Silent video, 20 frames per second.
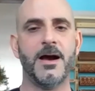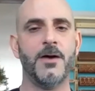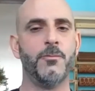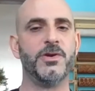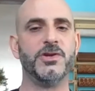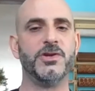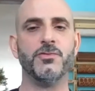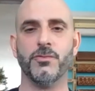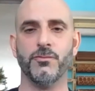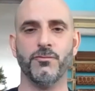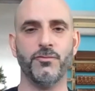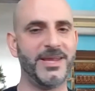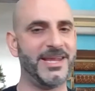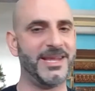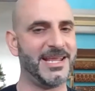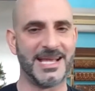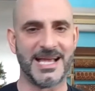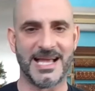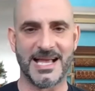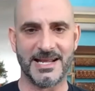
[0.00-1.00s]
We do a
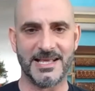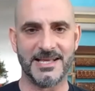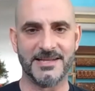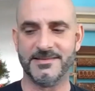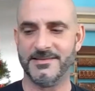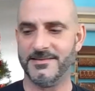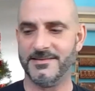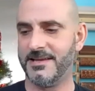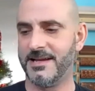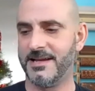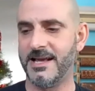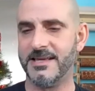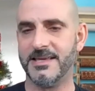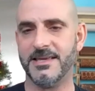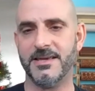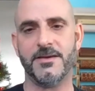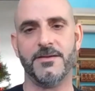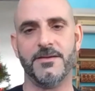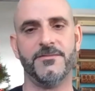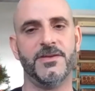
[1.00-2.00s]
reading on it that I
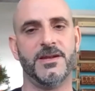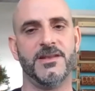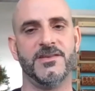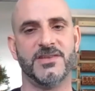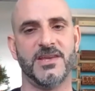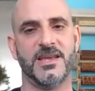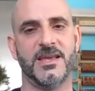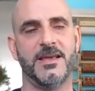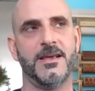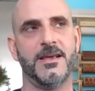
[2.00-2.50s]
give that is